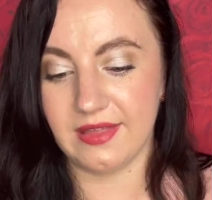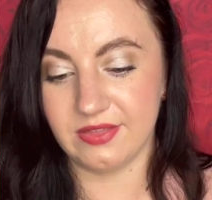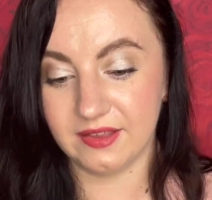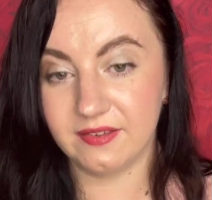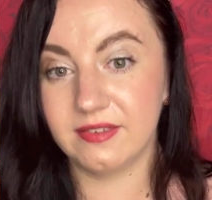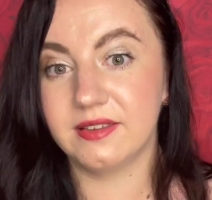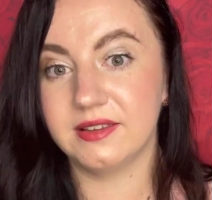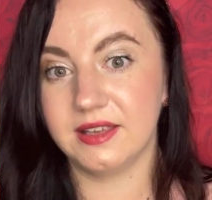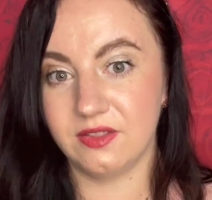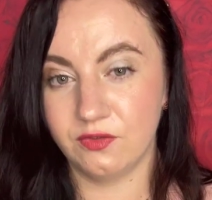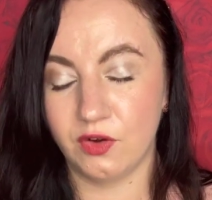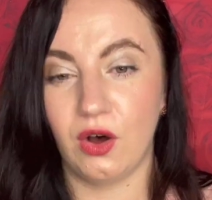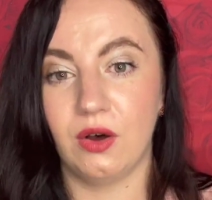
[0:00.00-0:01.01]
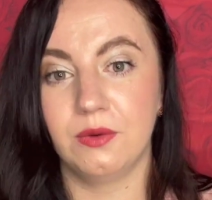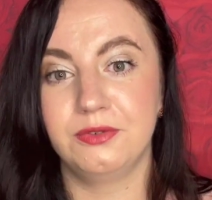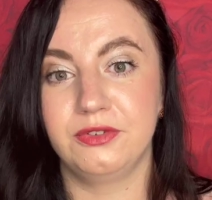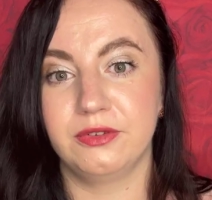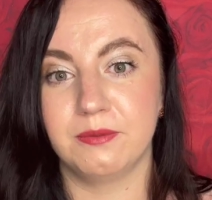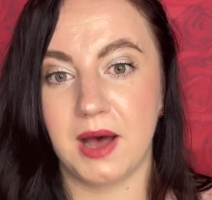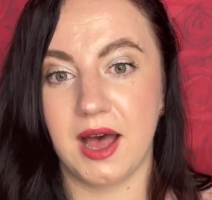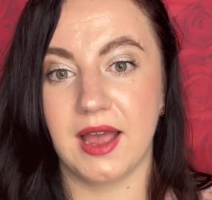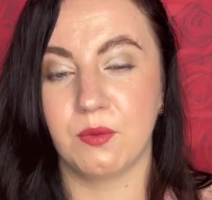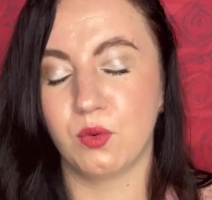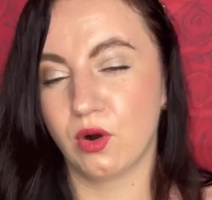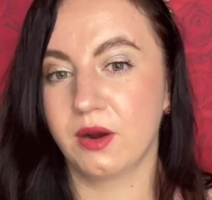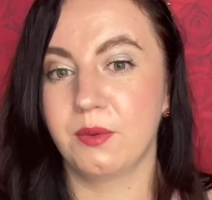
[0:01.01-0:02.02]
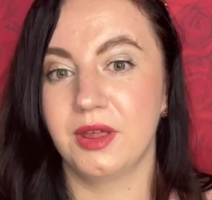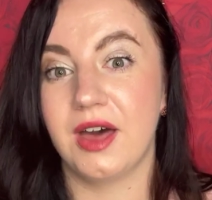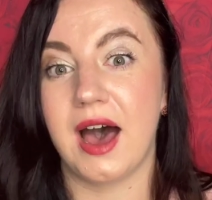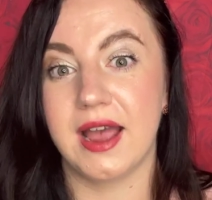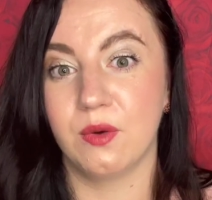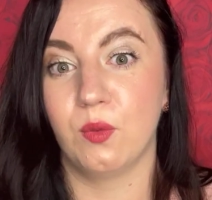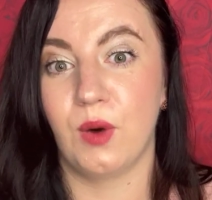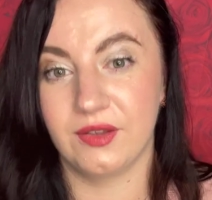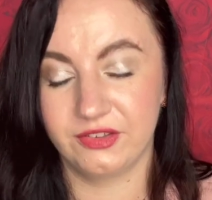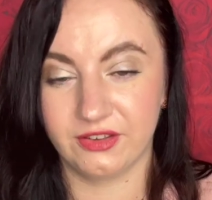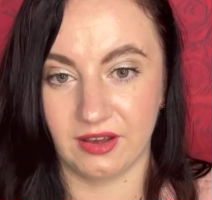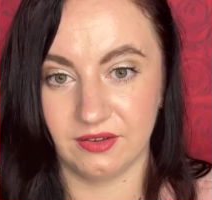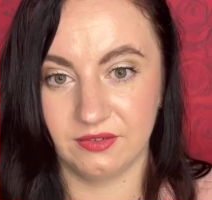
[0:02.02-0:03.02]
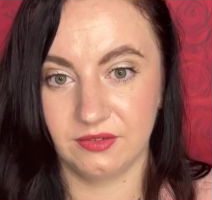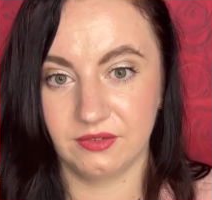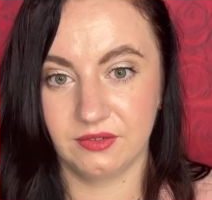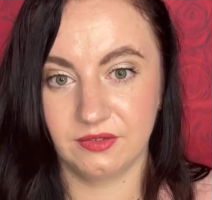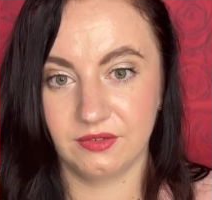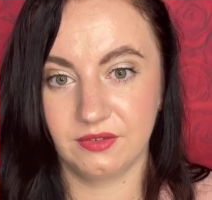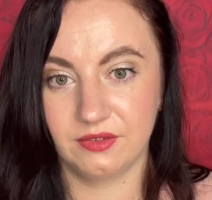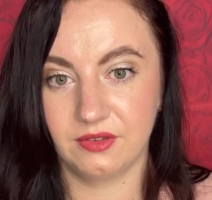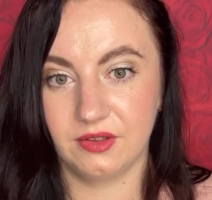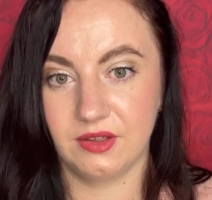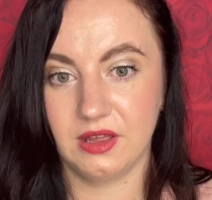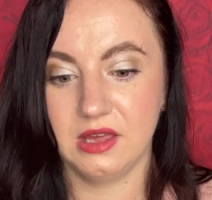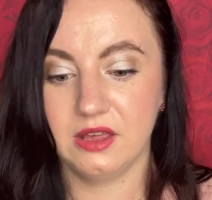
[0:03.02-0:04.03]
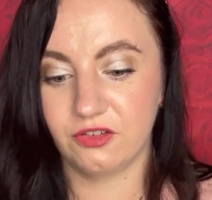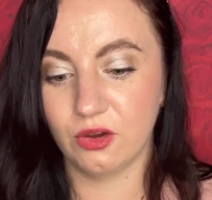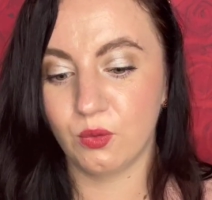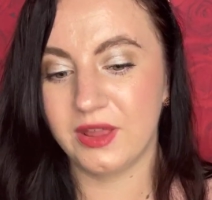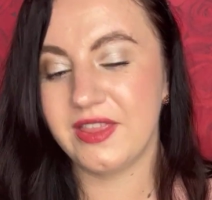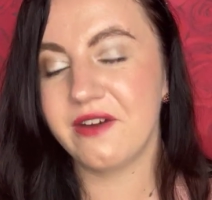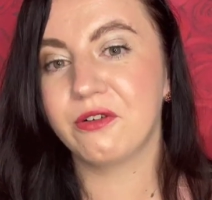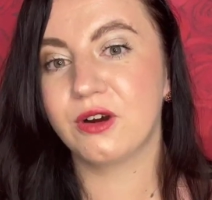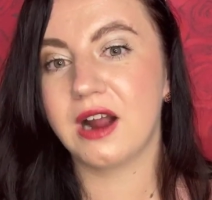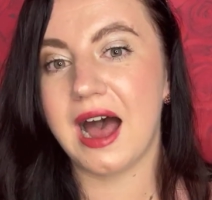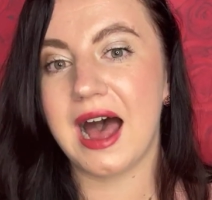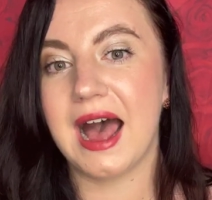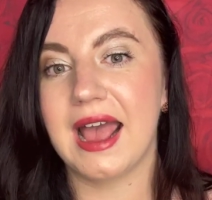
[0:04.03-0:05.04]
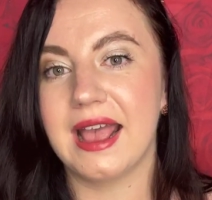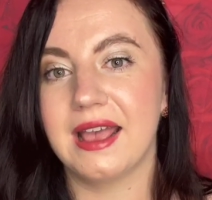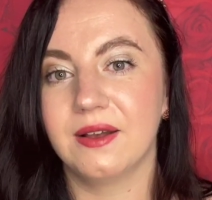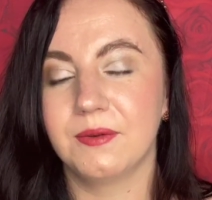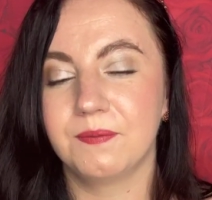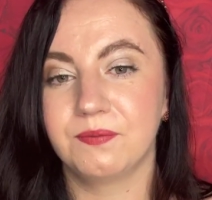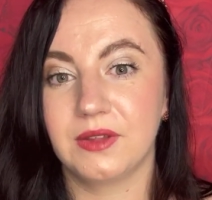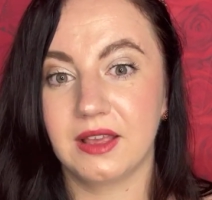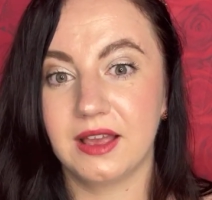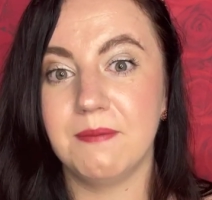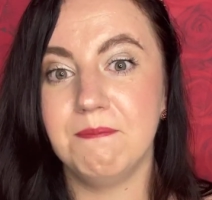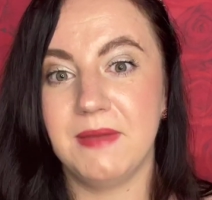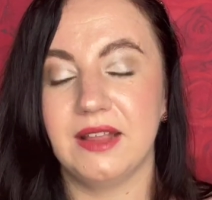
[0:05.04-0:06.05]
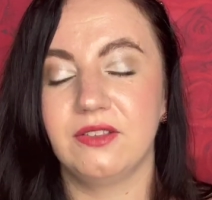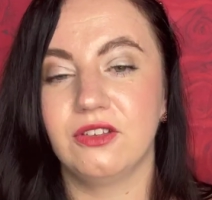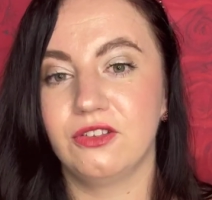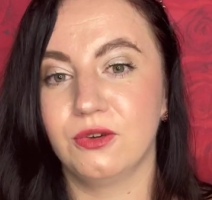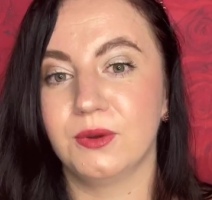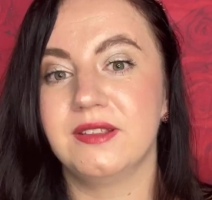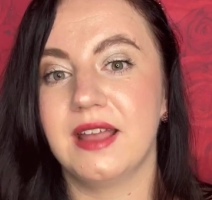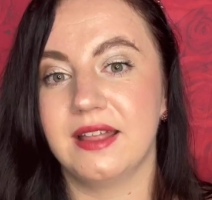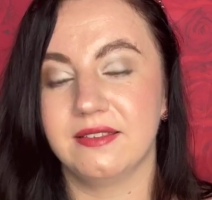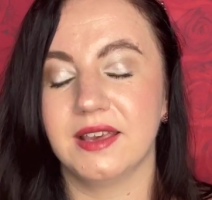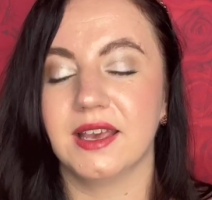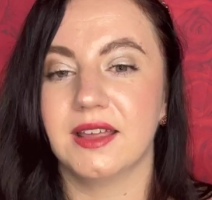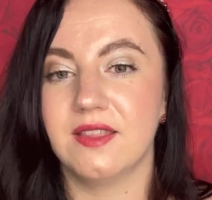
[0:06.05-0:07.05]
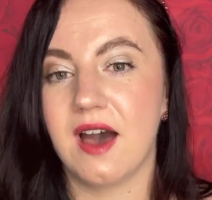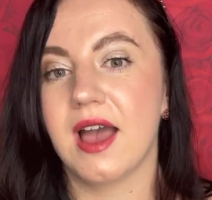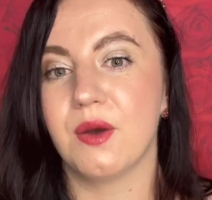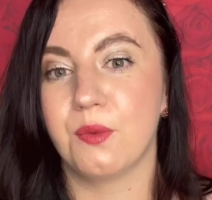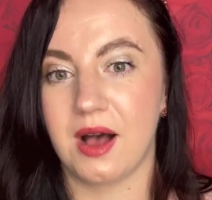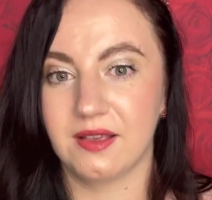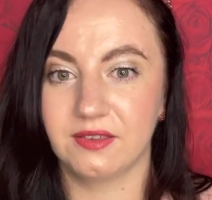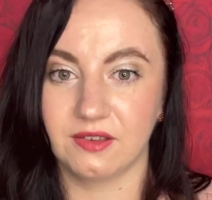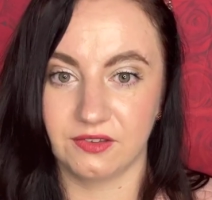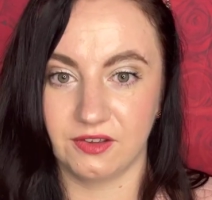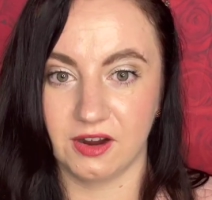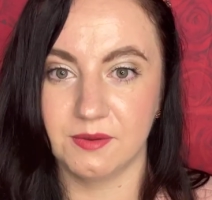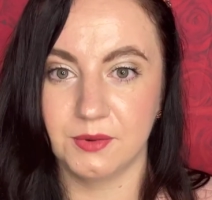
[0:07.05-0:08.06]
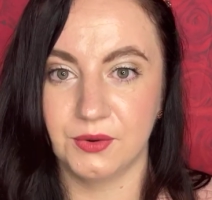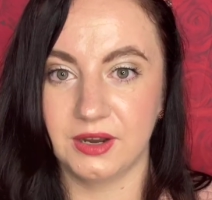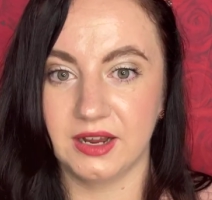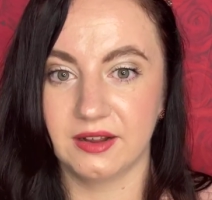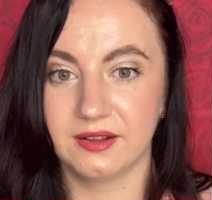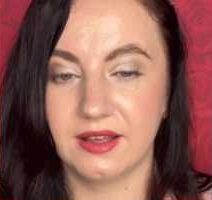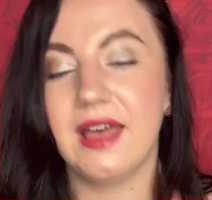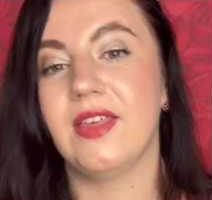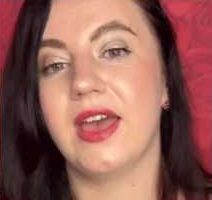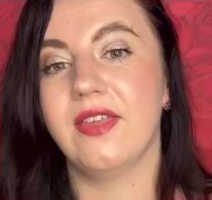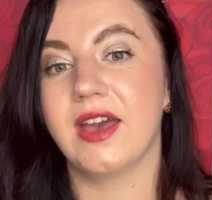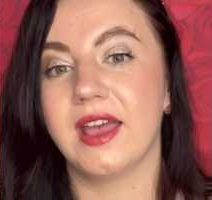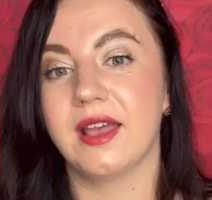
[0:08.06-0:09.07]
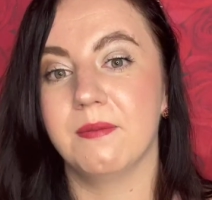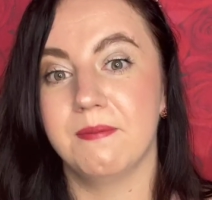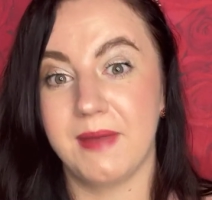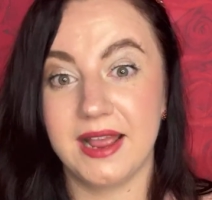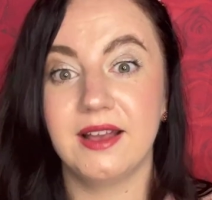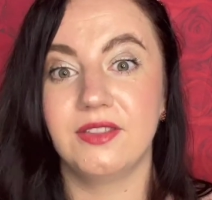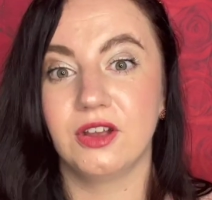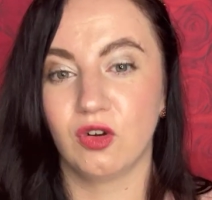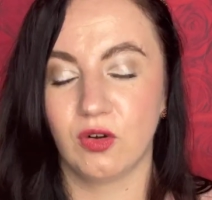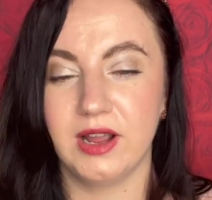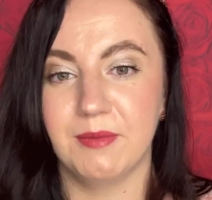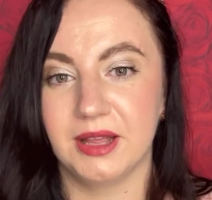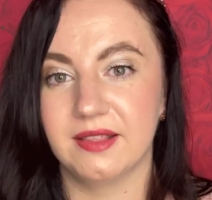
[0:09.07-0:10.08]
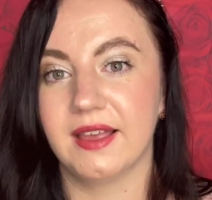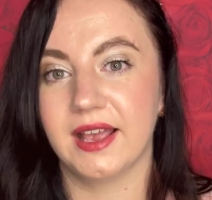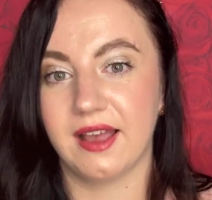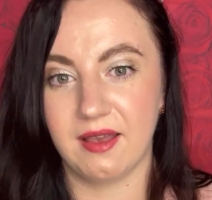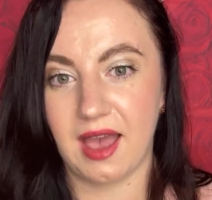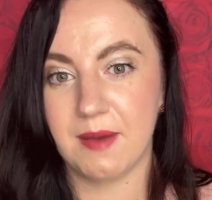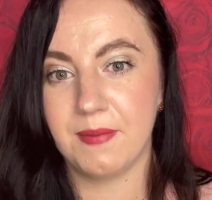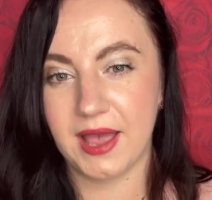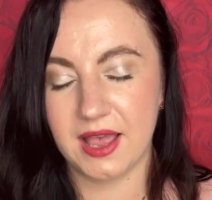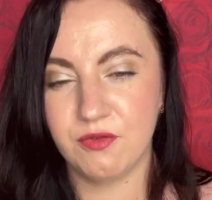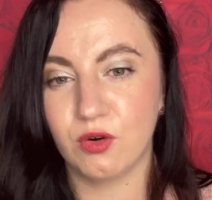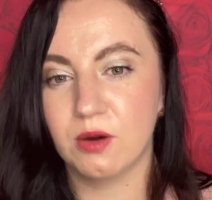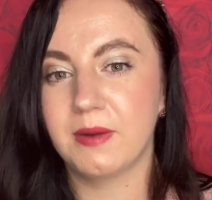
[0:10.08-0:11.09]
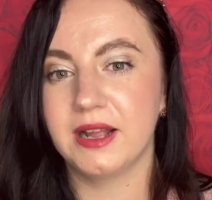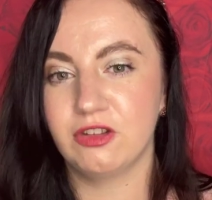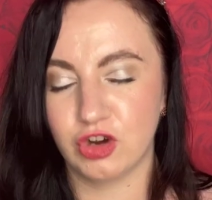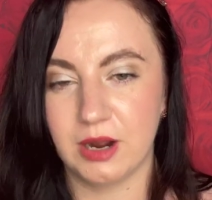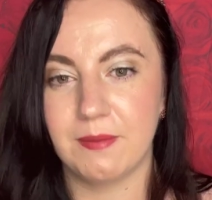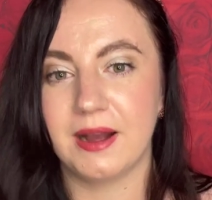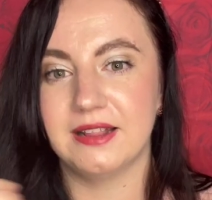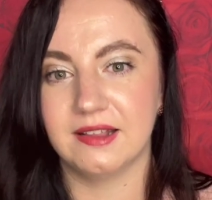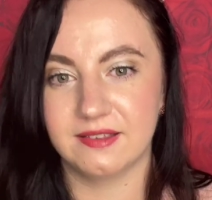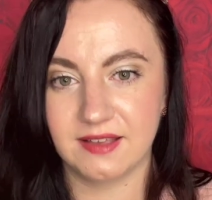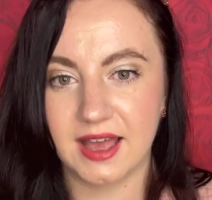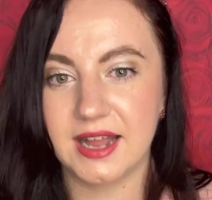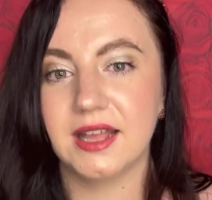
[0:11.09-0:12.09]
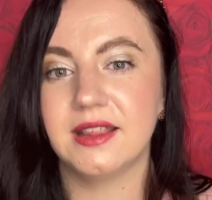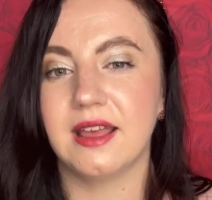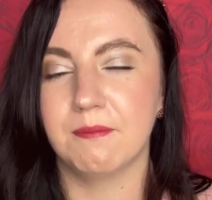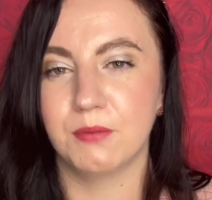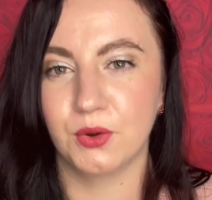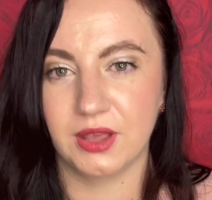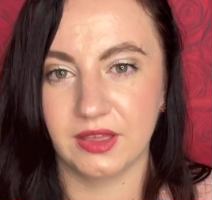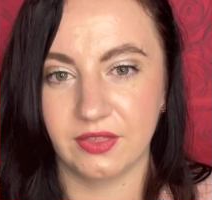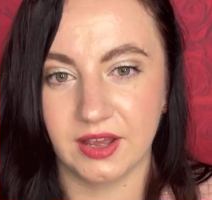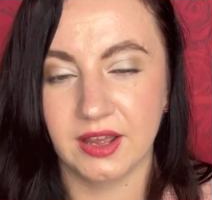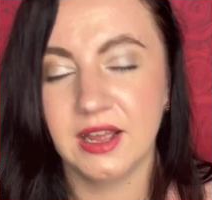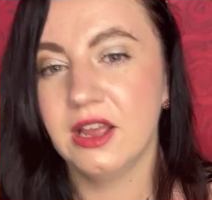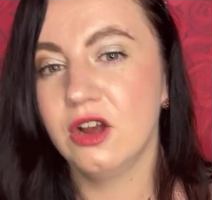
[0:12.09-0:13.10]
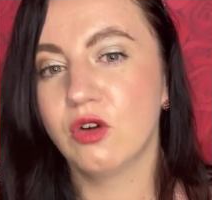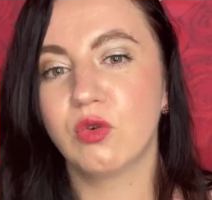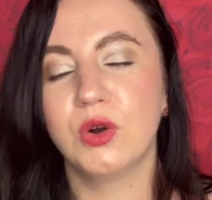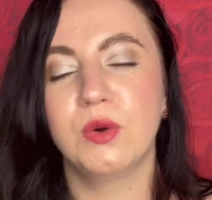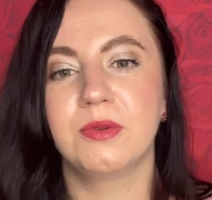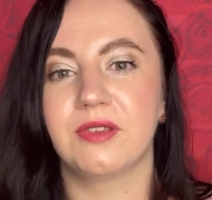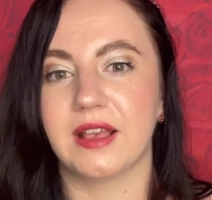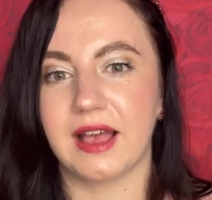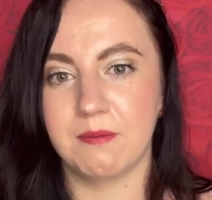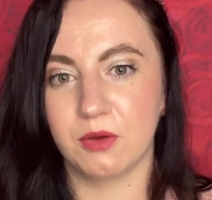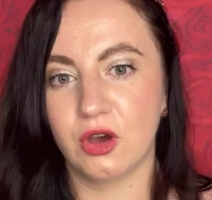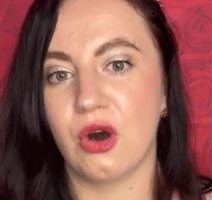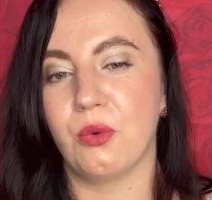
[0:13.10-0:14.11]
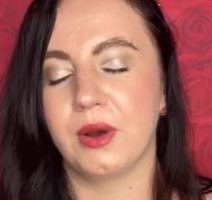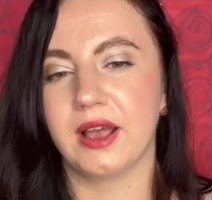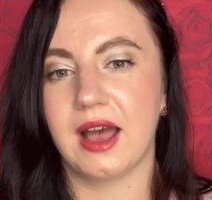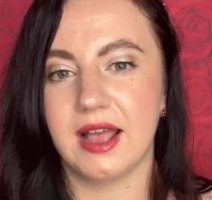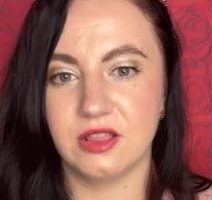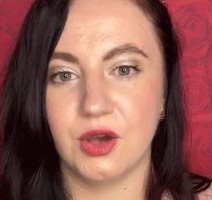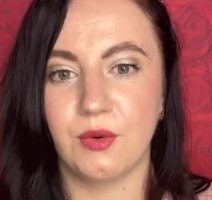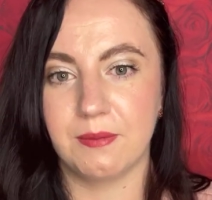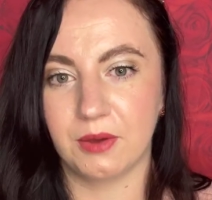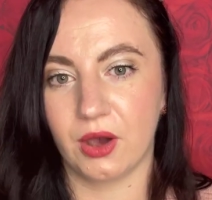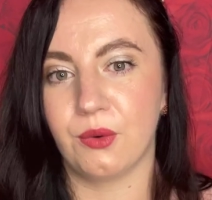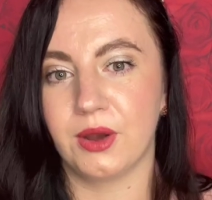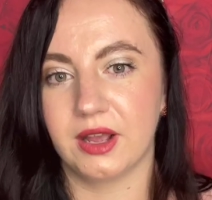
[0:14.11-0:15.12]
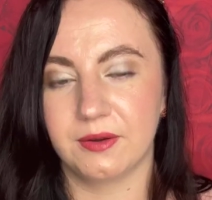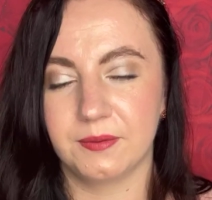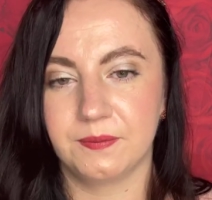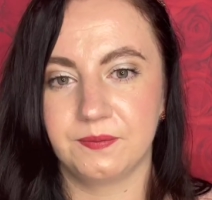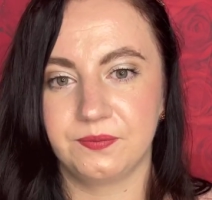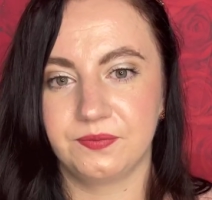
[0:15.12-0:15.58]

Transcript: And this involves my work with ayahuasca. So whenever I commit to attending an ayahuasca ceremony, and I make an agreement, like I pay for my trip, I decided I'm booking the rooms, like I'm going, I know I'm going.